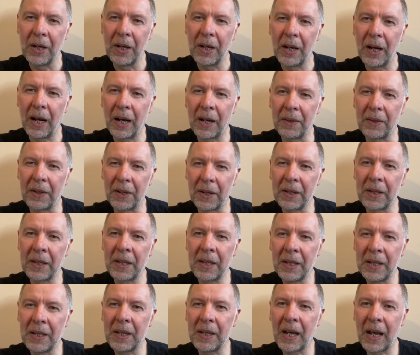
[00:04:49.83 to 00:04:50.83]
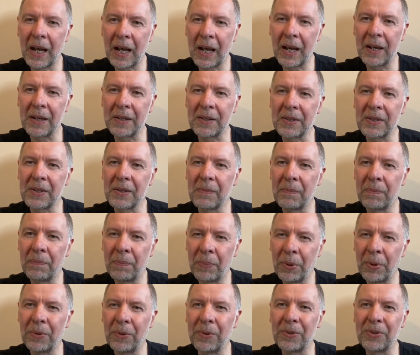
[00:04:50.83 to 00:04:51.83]
and that he has
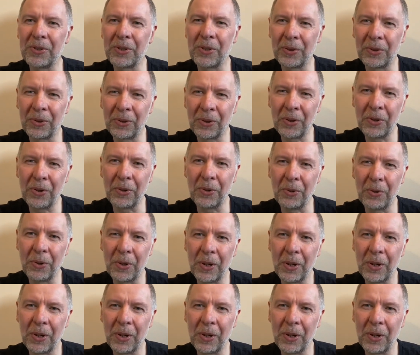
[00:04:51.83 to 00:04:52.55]
pulled you through.